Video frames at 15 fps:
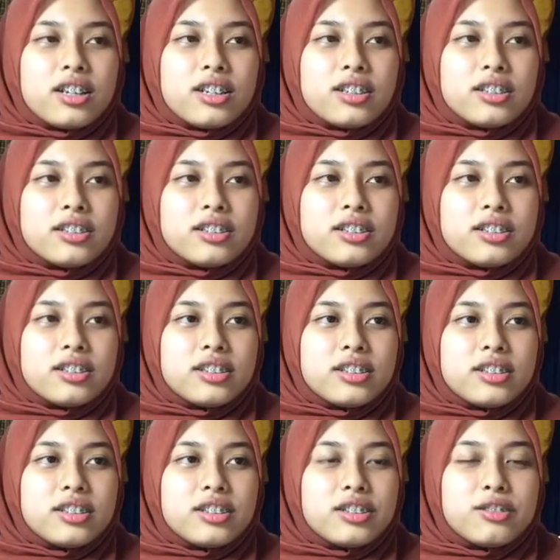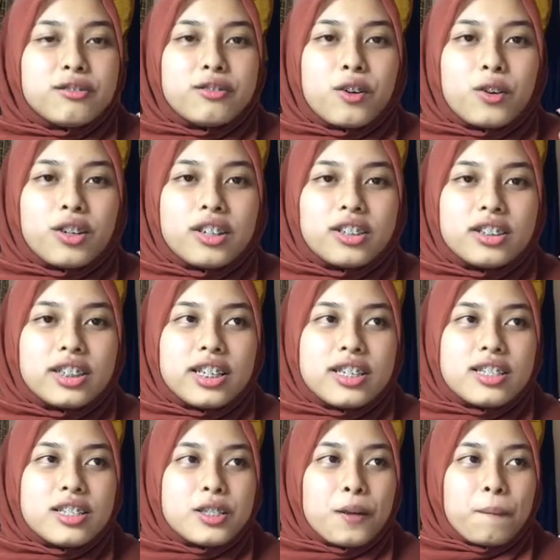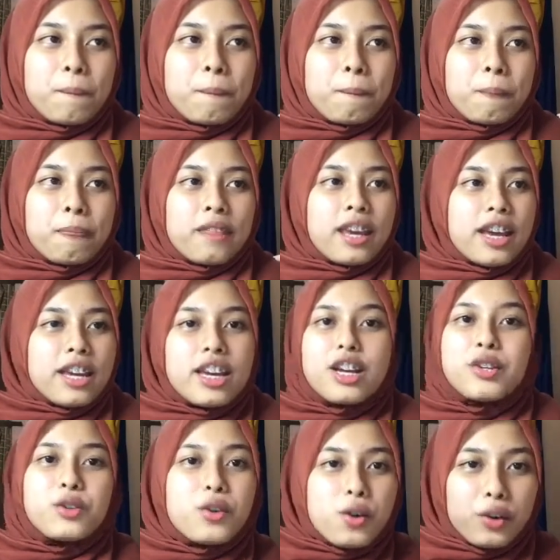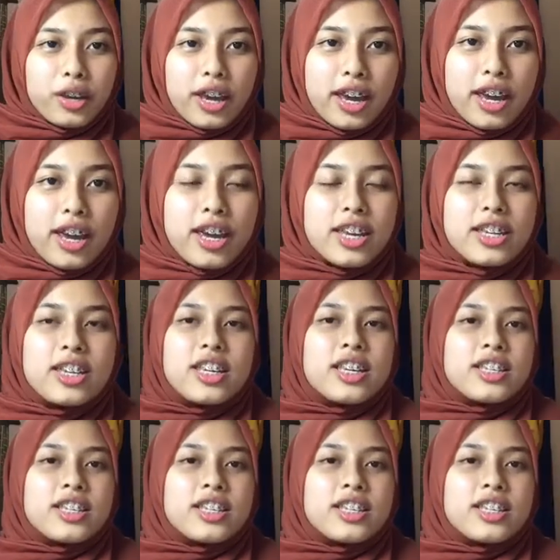the vocal is, hey, are you okay?